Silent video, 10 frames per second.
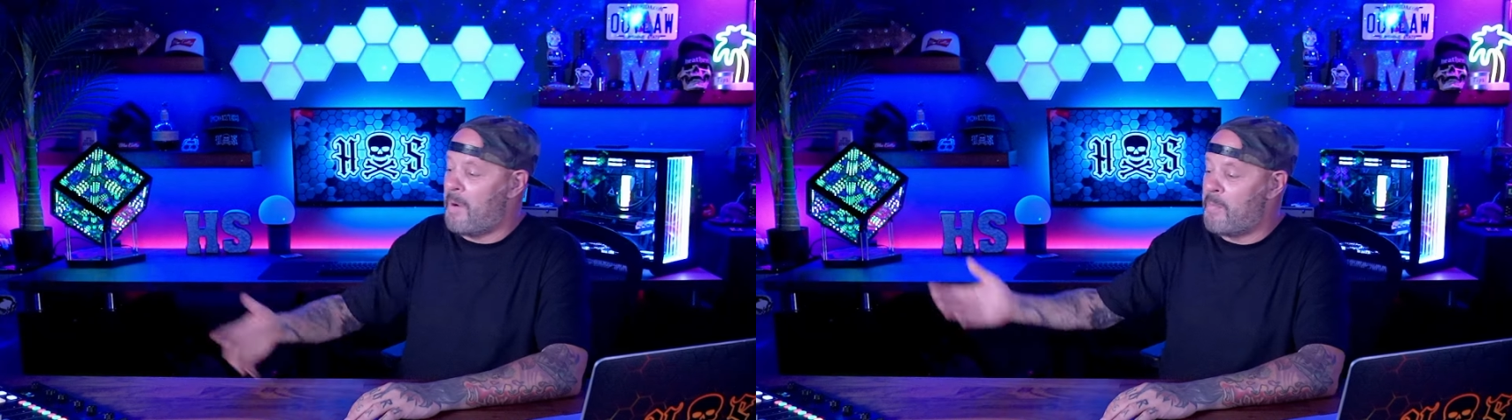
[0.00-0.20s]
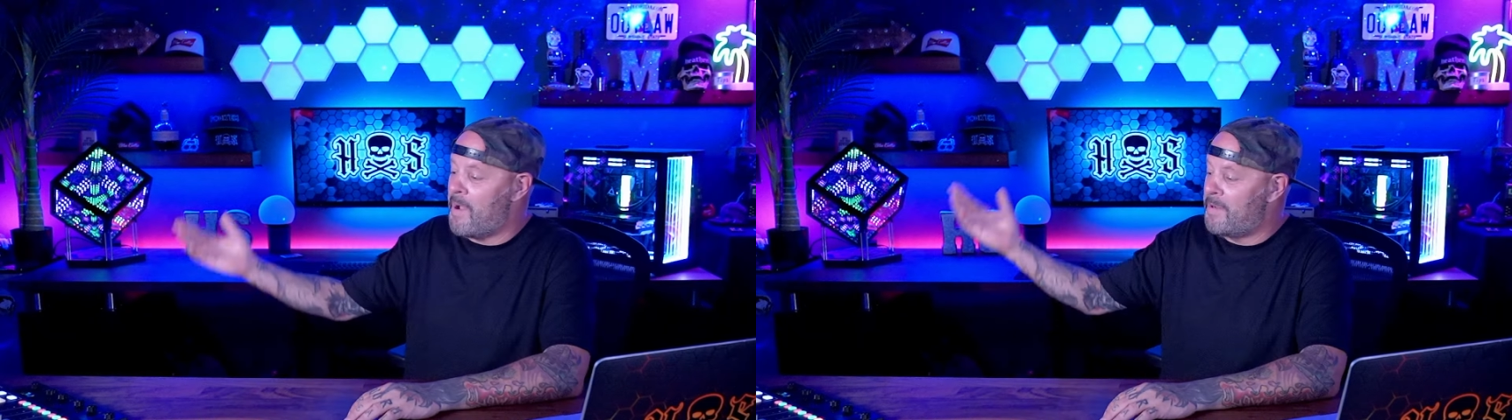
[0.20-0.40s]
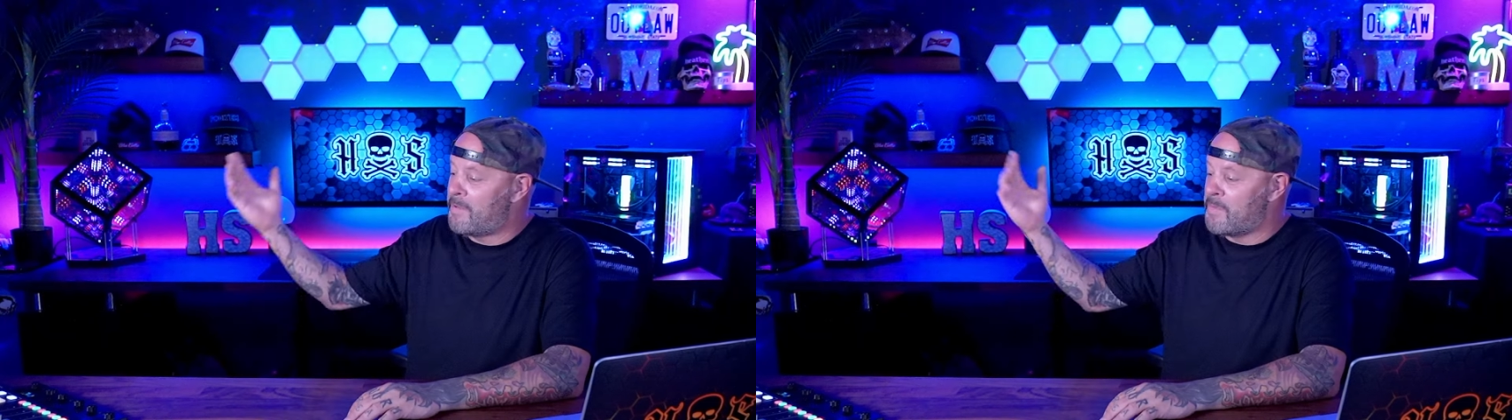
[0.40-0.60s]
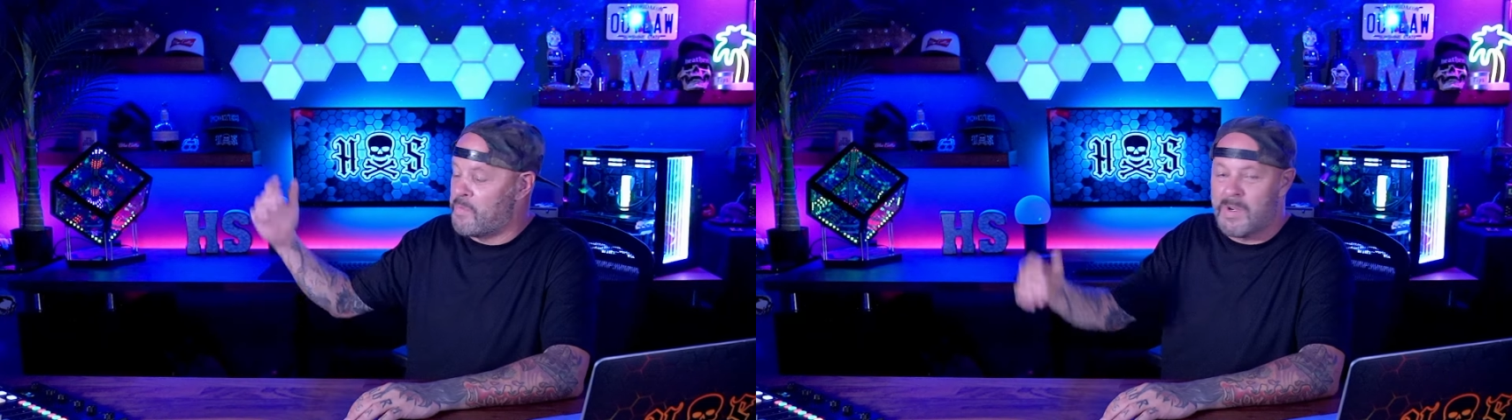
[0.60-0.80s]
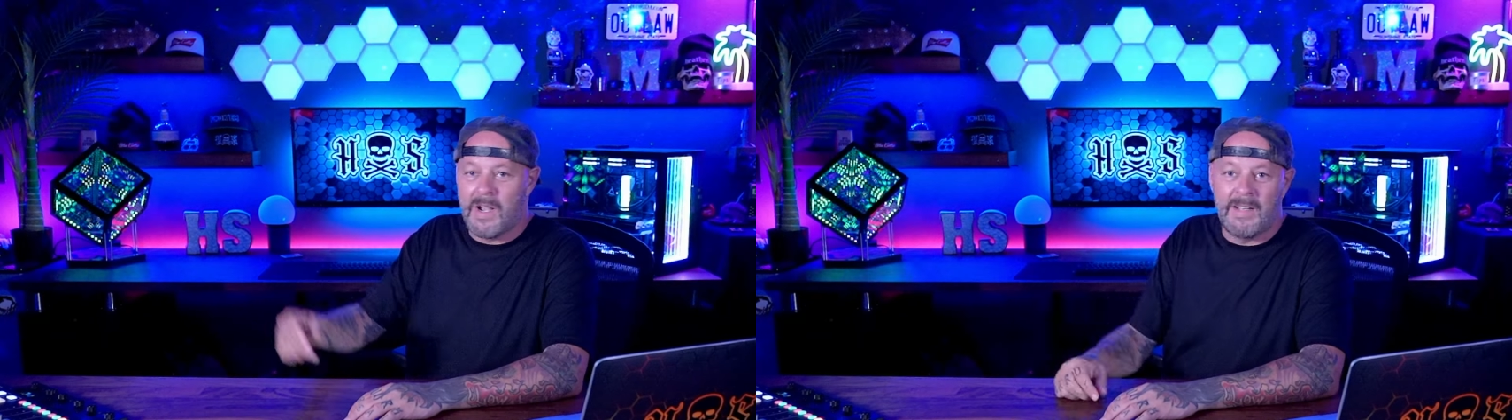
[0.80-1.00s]
I'll probably do
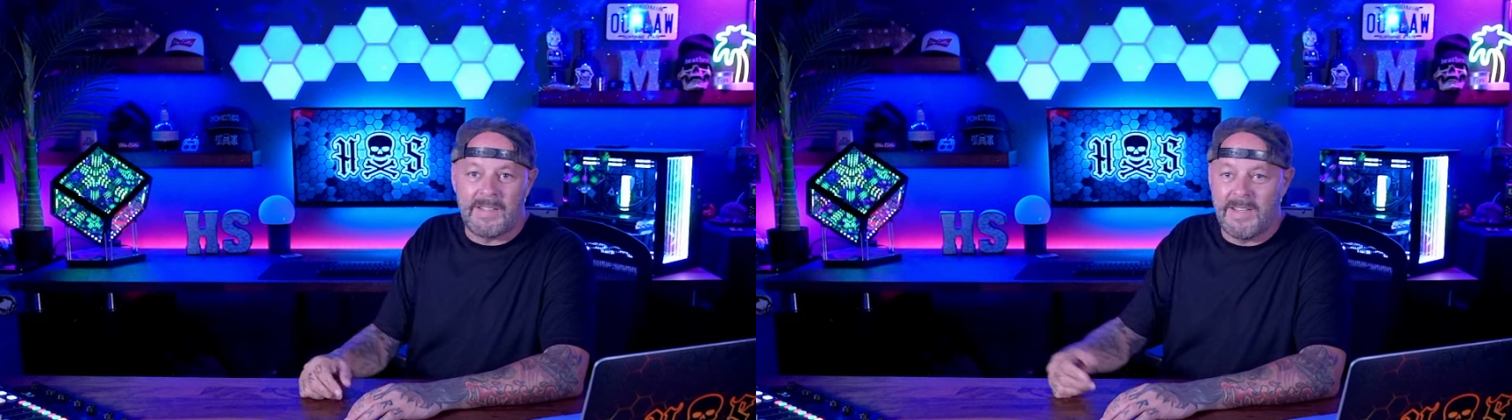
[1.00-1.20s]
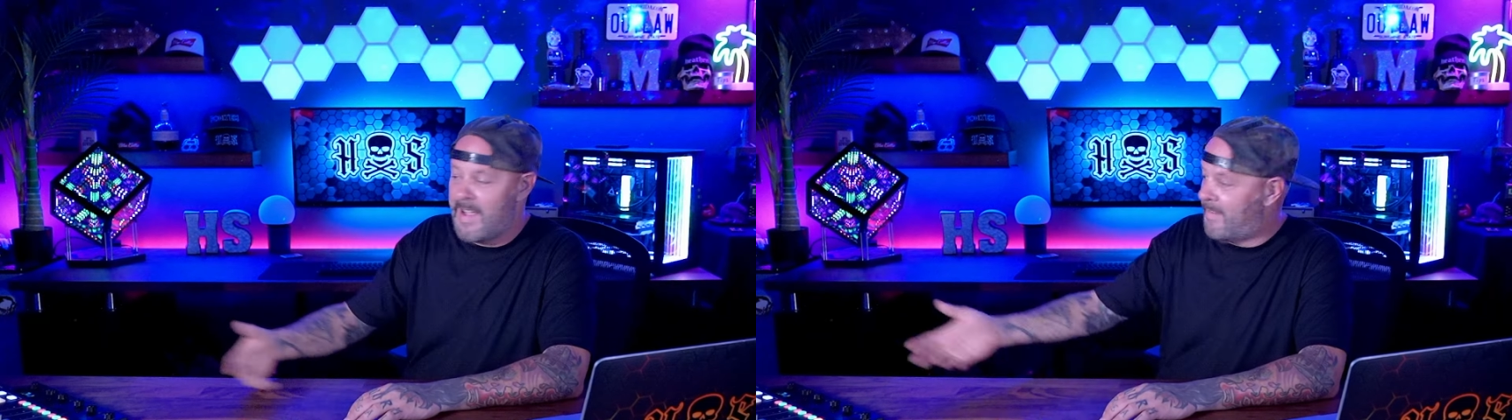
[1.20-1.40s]
some more content.